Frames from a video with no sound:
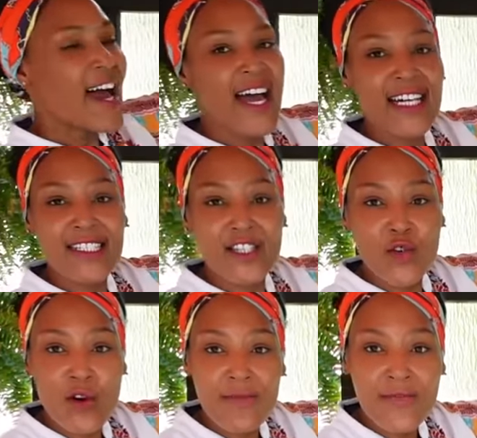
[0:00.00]
as
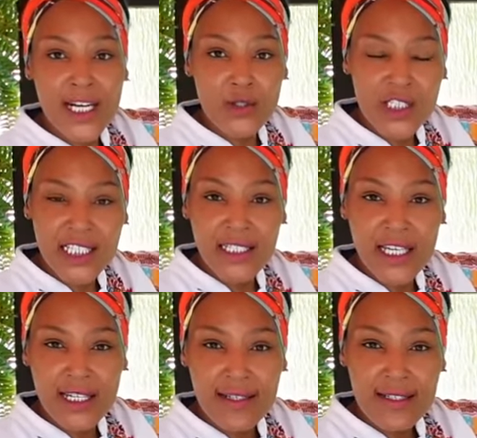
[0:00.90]
your fountain
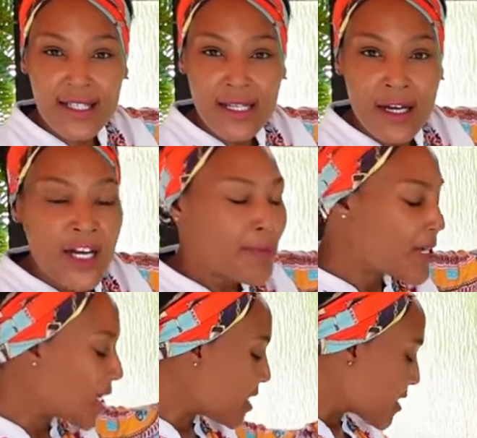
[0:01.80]
is,
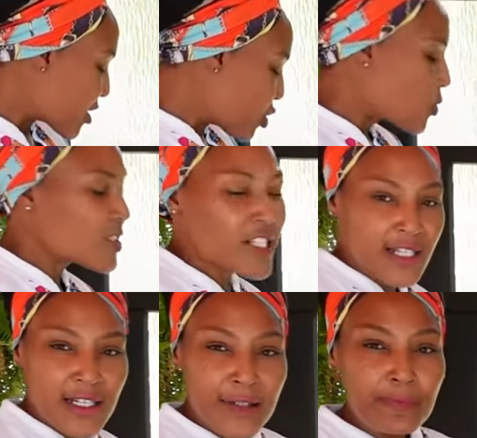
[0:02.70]
because you will
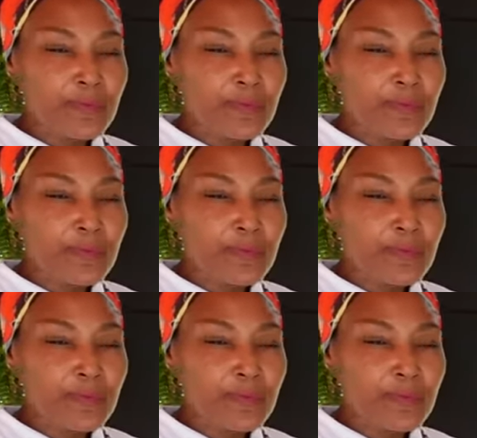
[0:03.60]
see